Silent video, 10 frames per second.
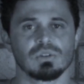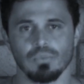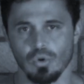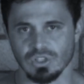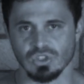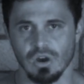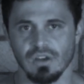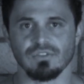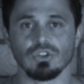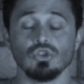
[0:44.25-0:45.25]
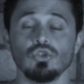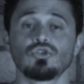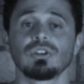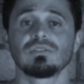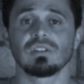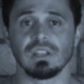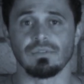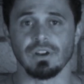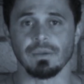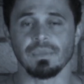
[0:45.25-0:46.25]
important time for nutrient
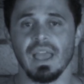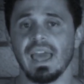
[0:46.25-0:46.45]
delivery,